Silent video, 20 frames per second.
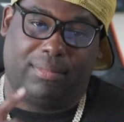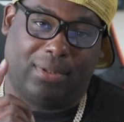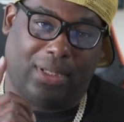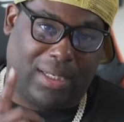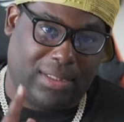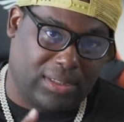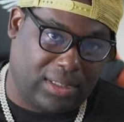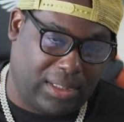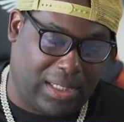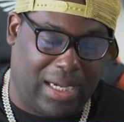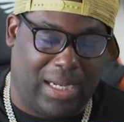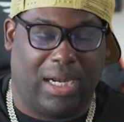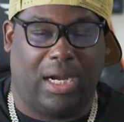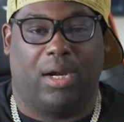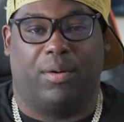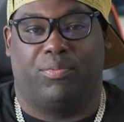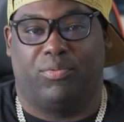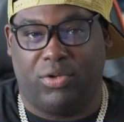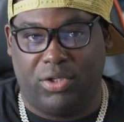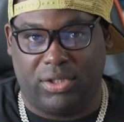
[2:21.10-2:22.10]
Thanks a
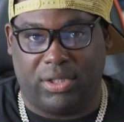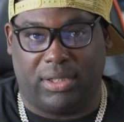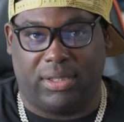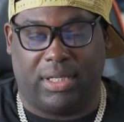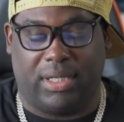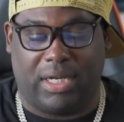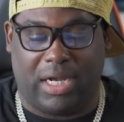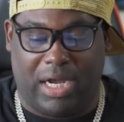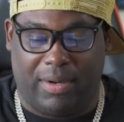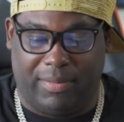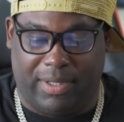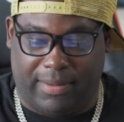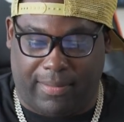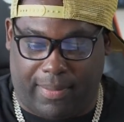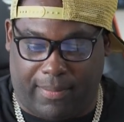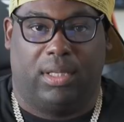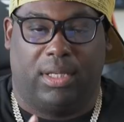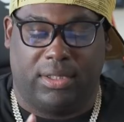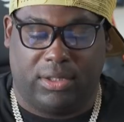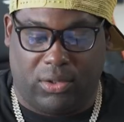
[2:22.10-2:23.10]
lot. I appreciate that comment.
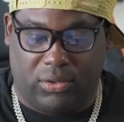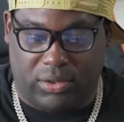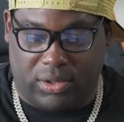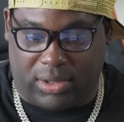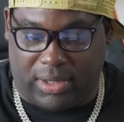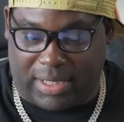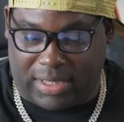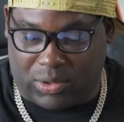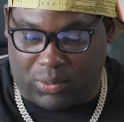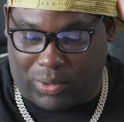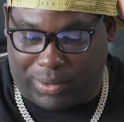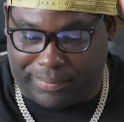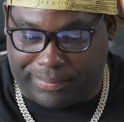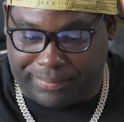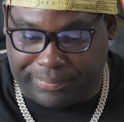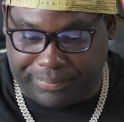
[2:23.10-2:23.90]
Let's go to the next one.